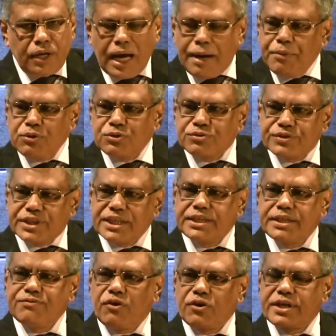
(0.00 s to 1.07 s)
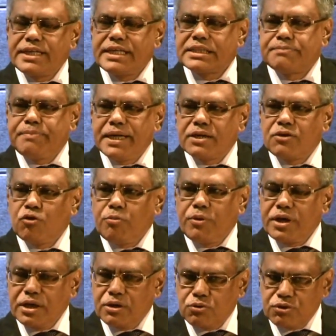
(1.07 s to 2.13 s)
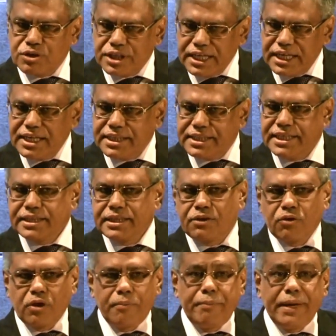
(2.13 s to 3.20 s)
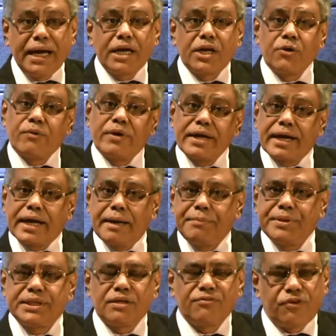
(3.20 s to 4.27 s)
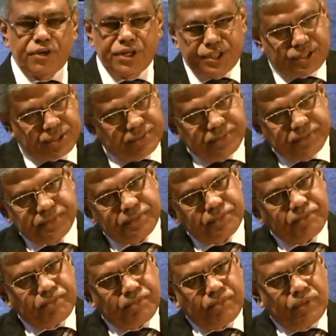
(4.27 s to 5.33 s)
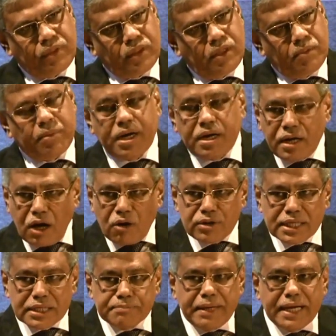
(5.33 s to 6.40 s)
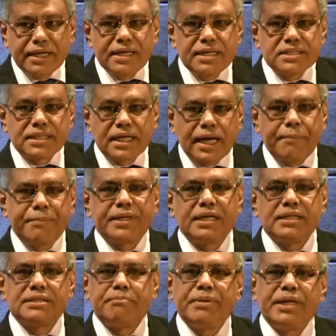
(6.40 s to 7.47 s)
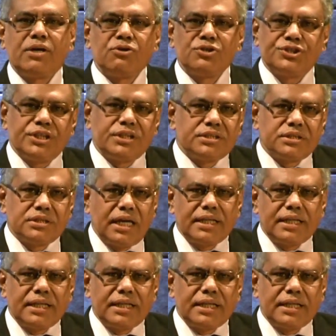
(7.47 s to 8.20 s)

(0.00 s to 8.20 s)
About 30-40 years back, nobody could really think that okay, bank require capital for it. But now their banking is the capital is a big question.